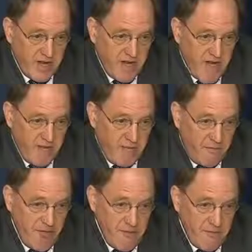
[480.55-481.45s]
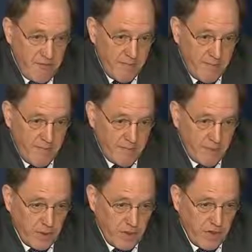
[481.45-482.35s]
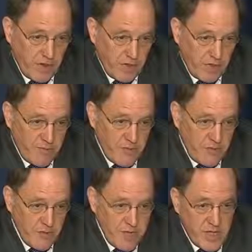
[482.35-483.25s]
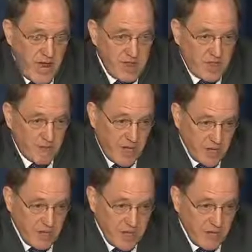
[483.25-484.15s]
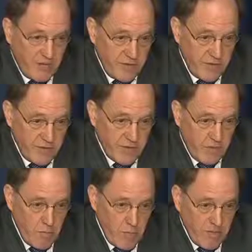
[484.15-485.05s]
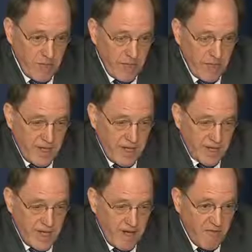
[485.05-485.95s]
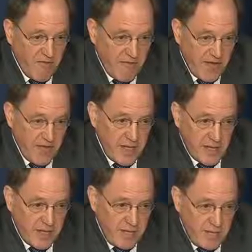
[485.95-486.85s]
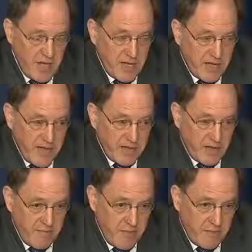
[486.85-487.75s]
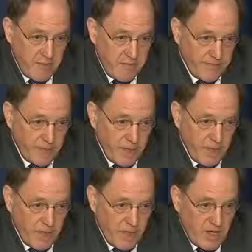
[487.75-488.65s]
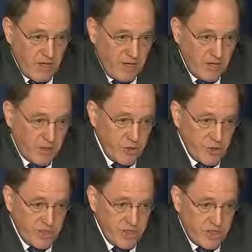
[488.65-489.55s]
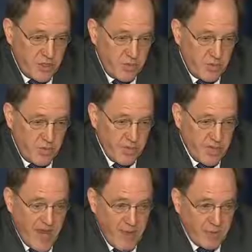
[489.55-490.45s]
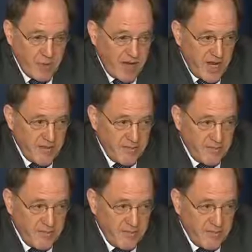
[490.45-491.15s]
of every member of the European Union, and especially of the Eurozone. It is now failing to meet that commitment. If it chooses to amputate